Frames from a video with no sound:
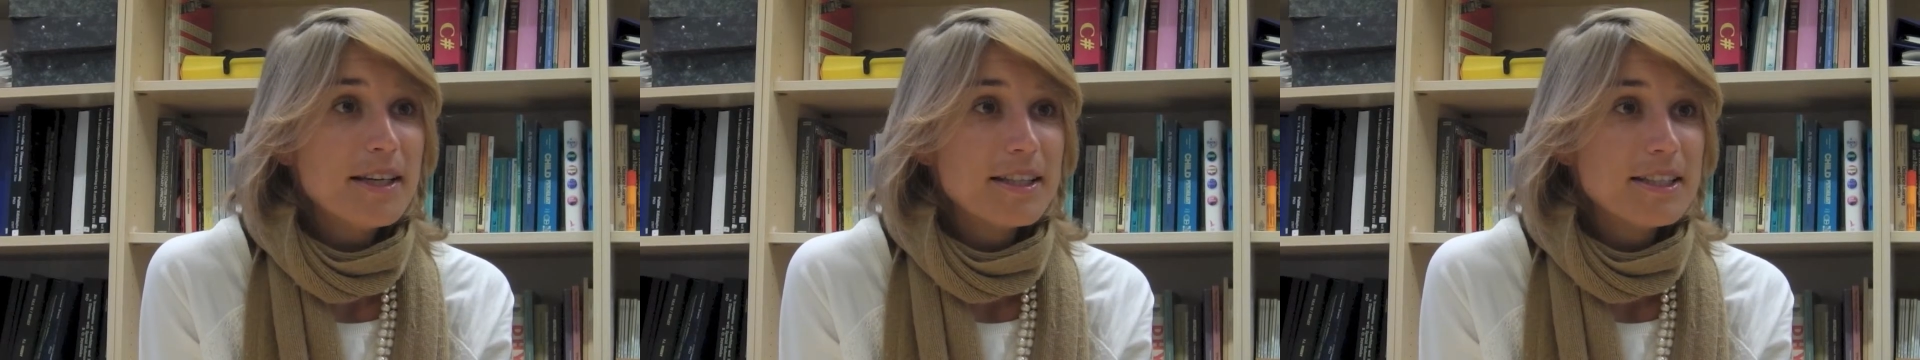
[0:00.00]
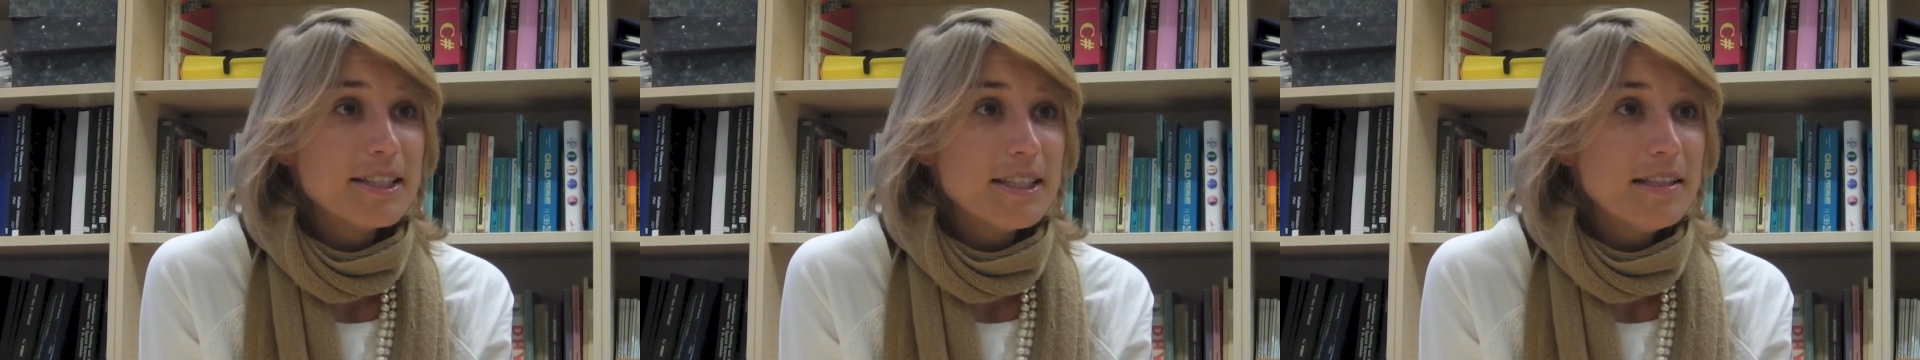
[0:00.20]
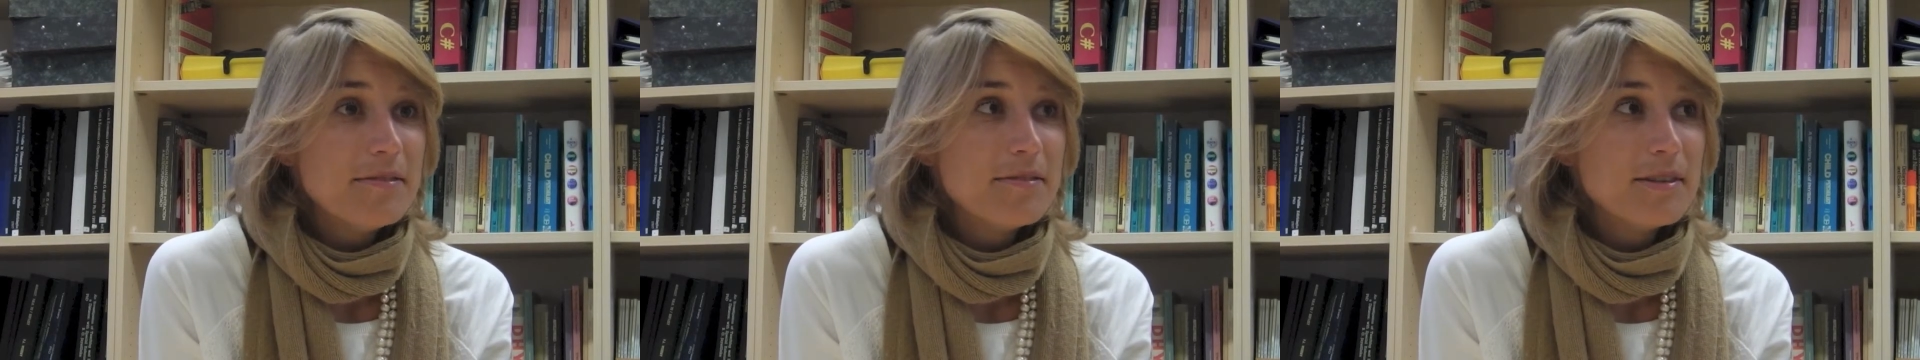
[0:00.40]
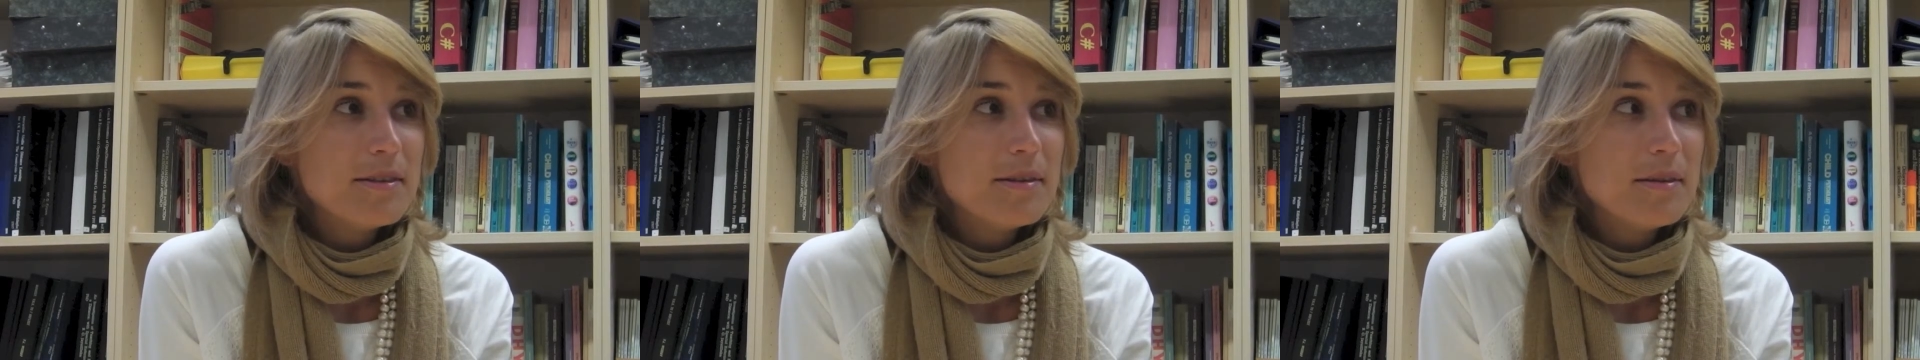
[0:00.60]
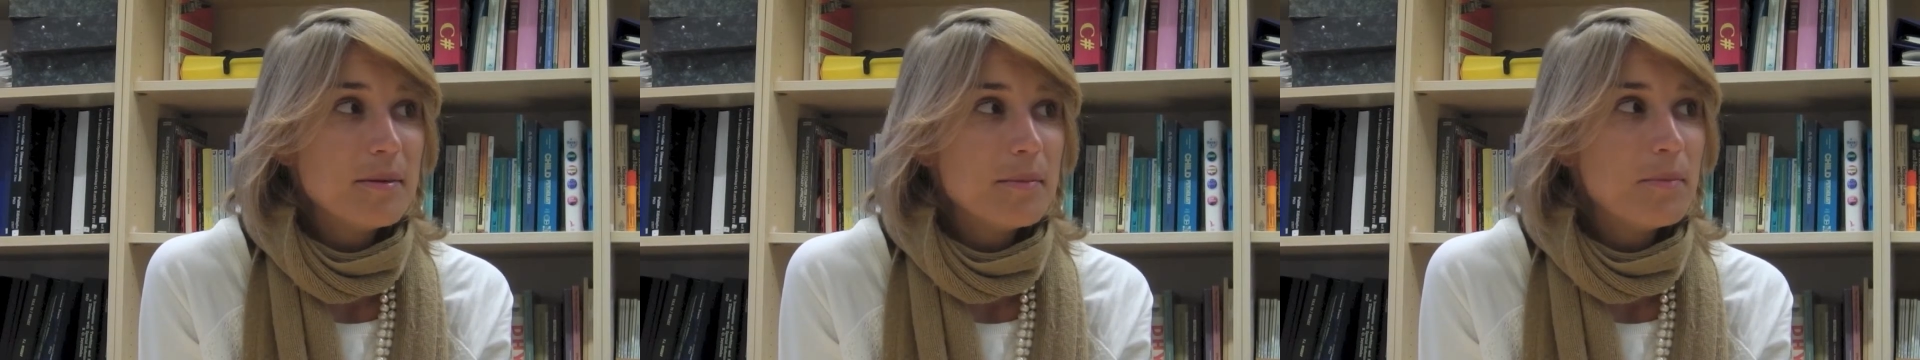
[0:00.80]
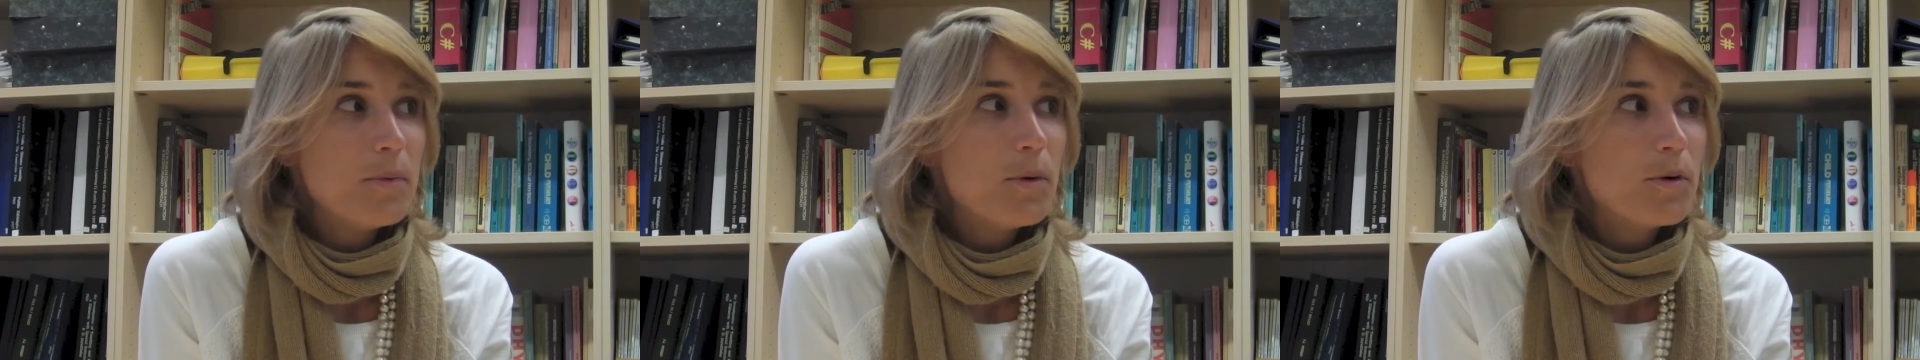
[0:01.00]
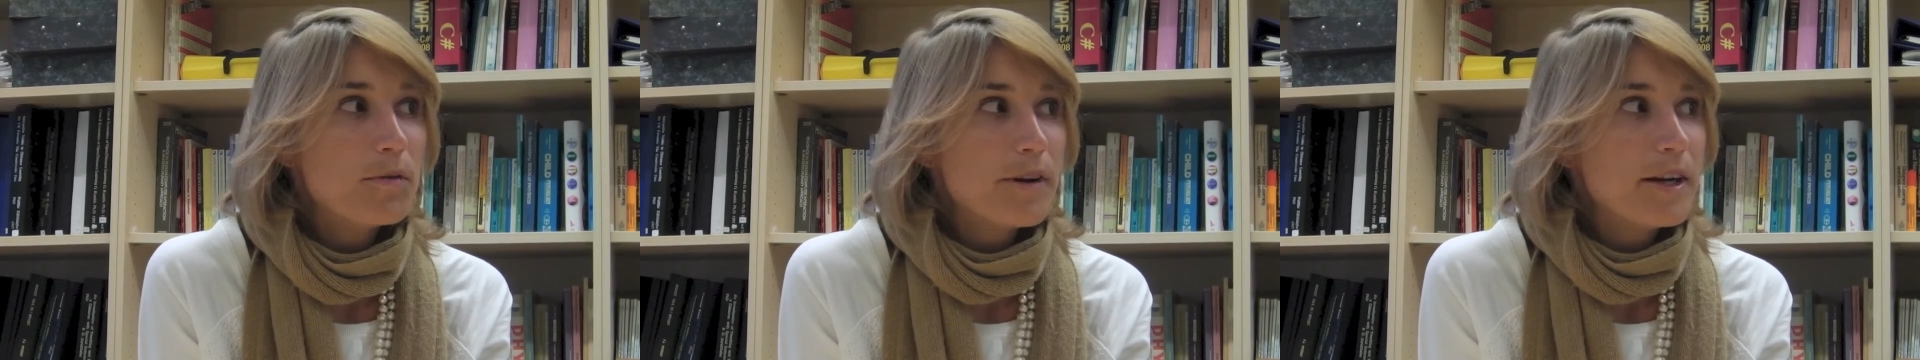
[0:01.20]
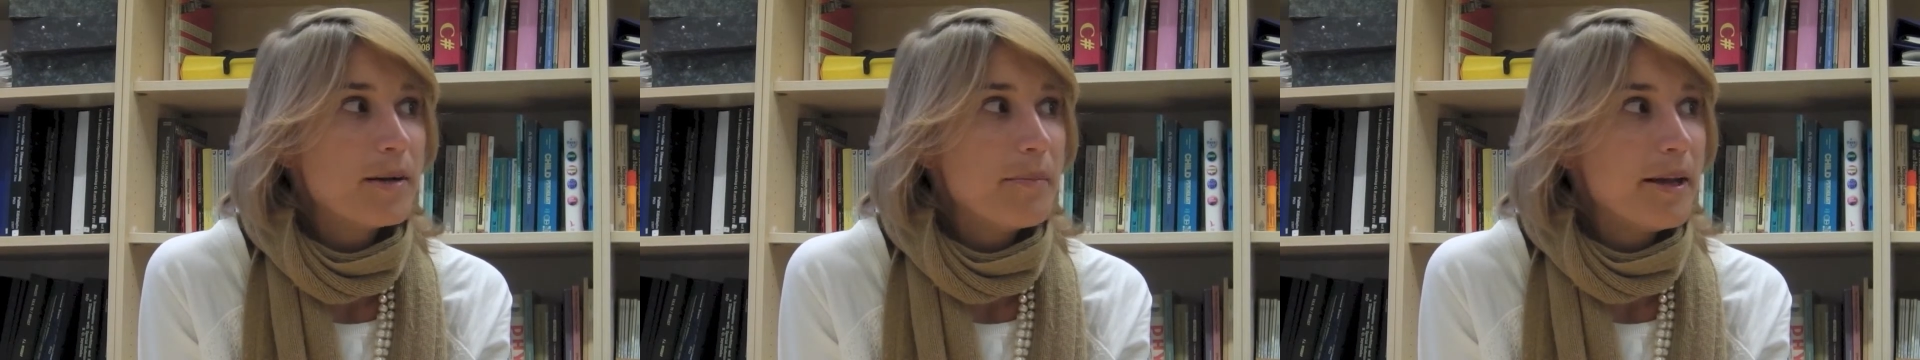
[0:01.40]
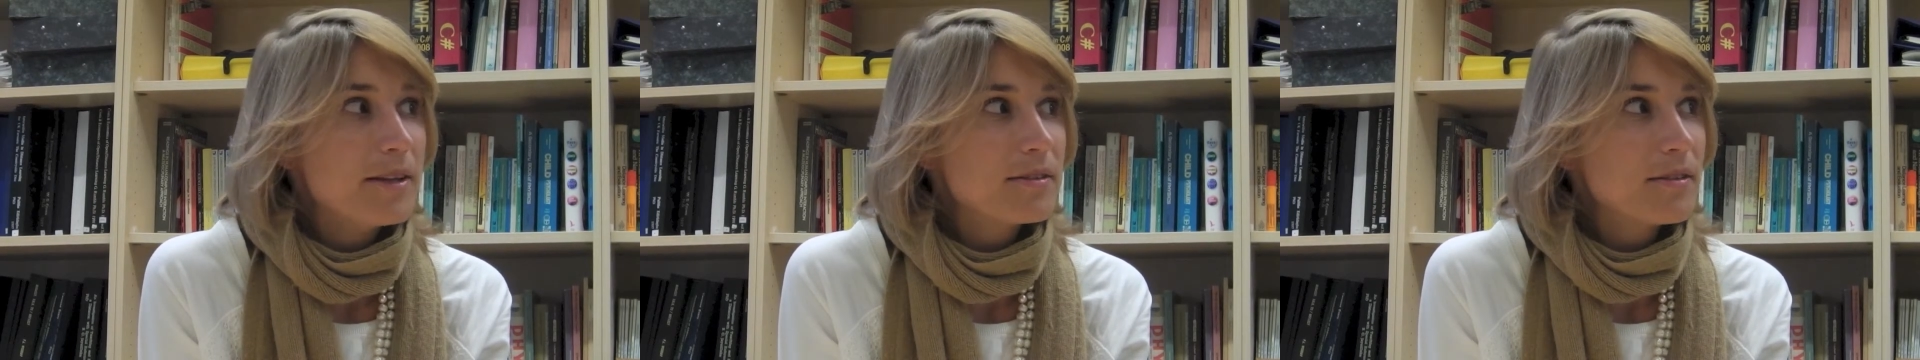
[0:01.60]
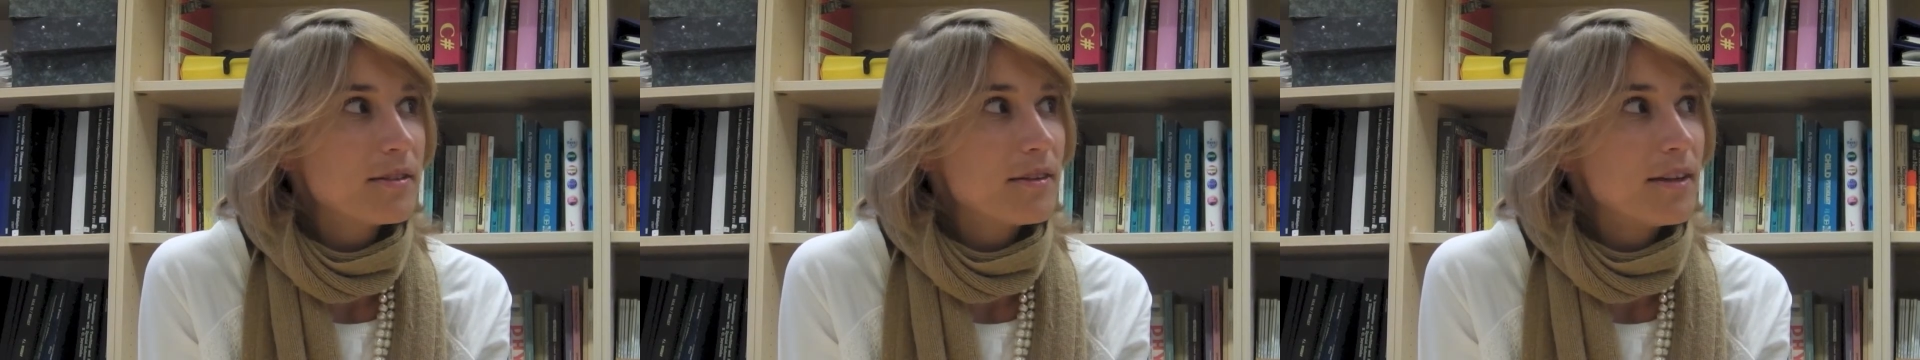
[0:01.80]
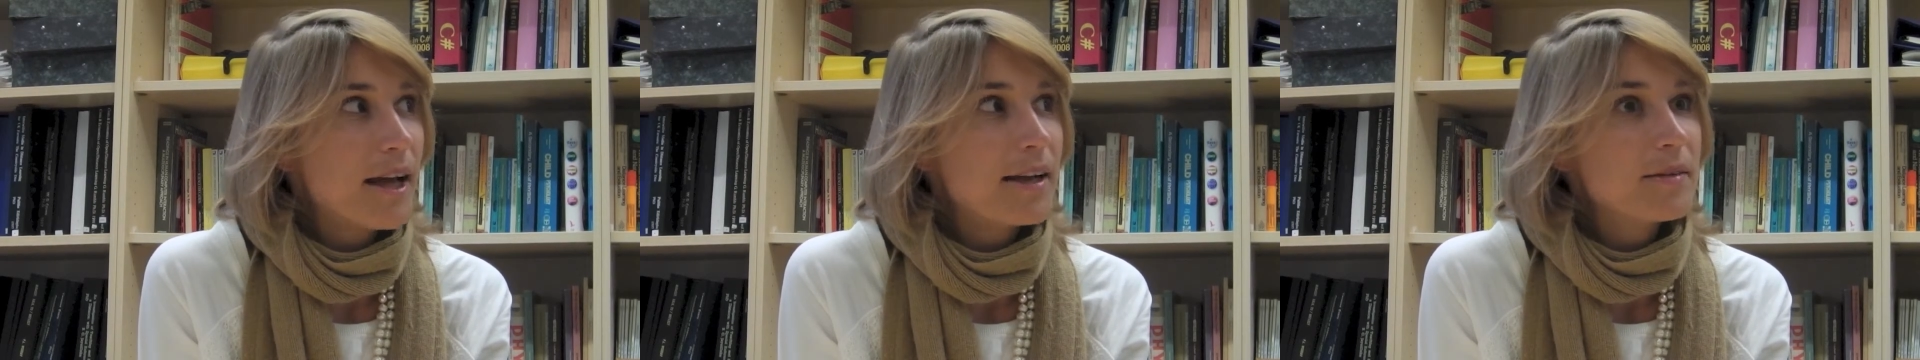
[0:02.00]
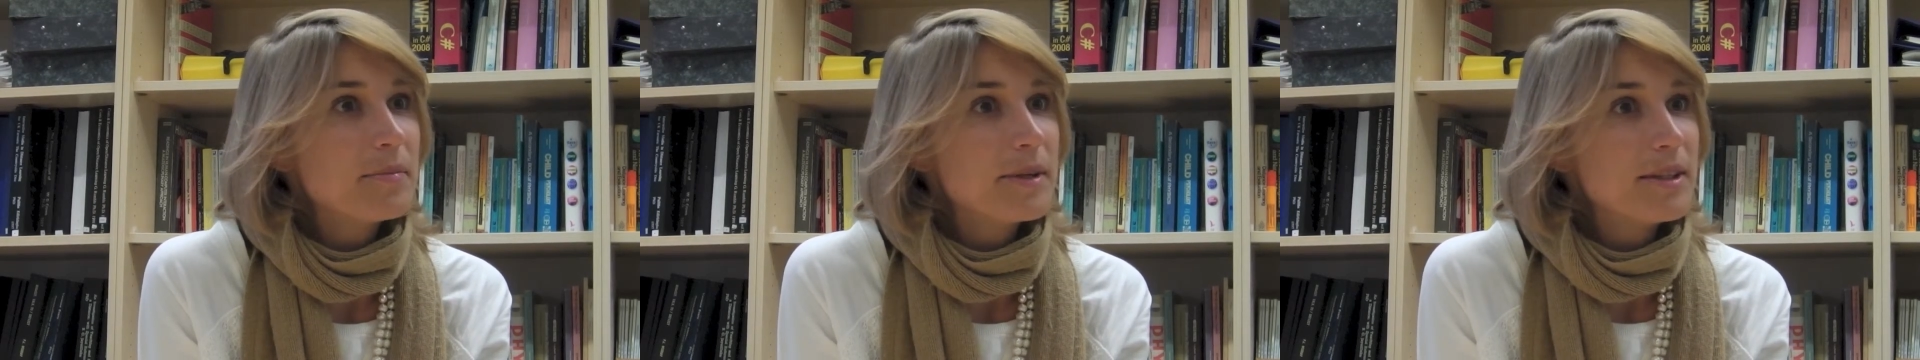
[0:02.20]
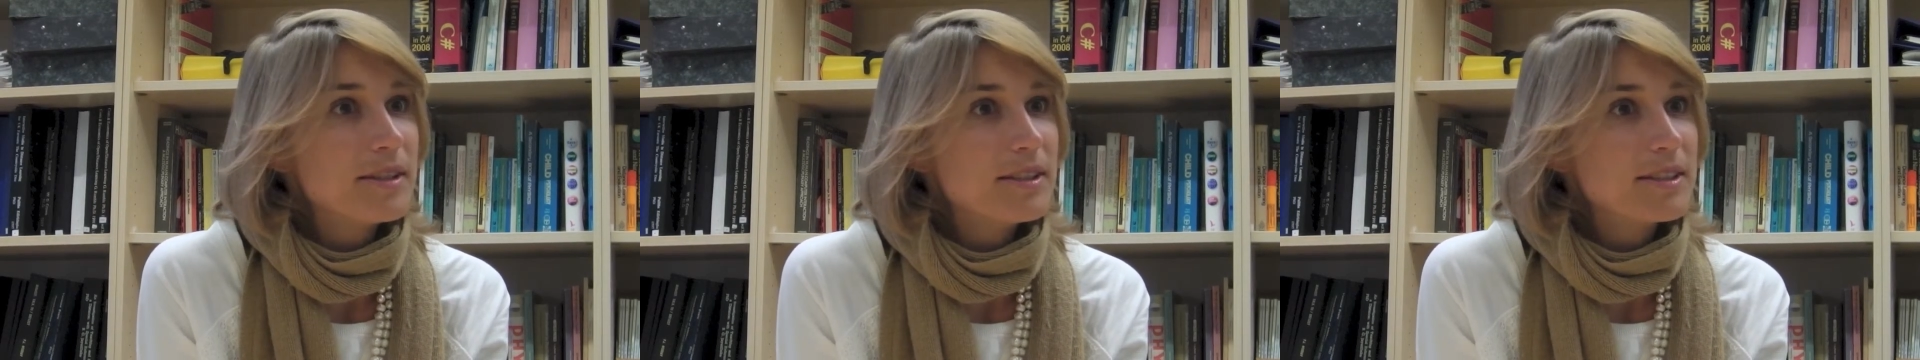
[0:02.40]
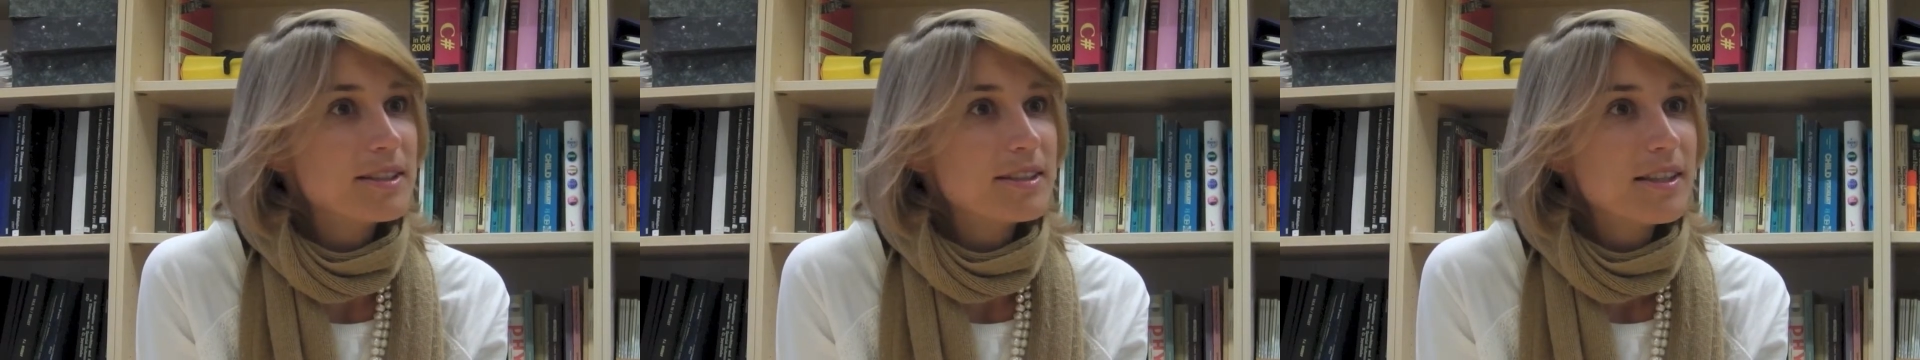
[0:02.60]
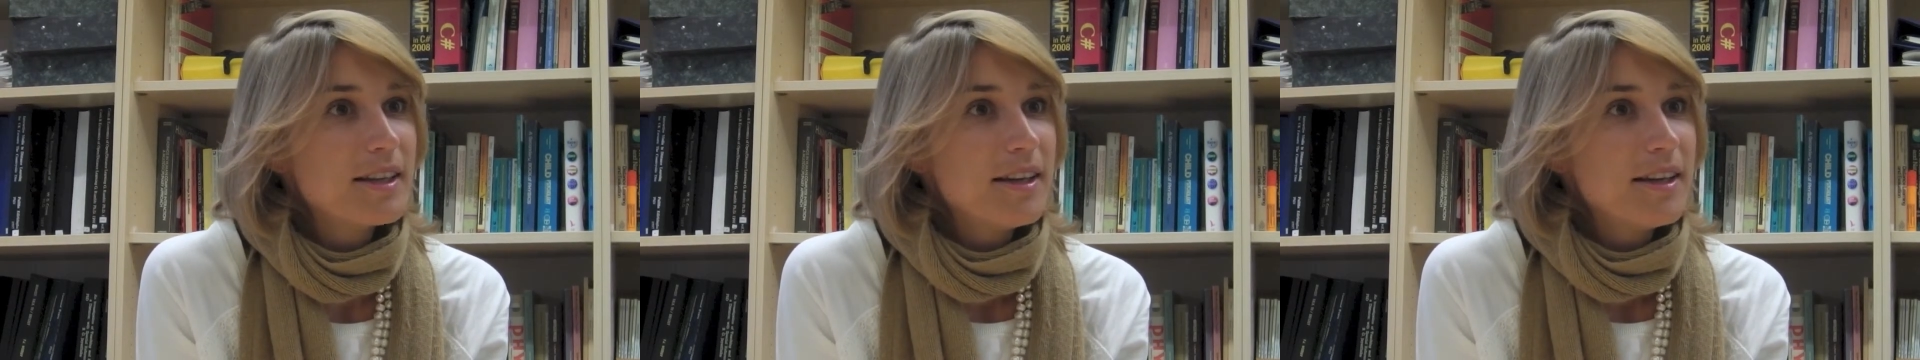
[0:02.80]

it's even more fundamental than that because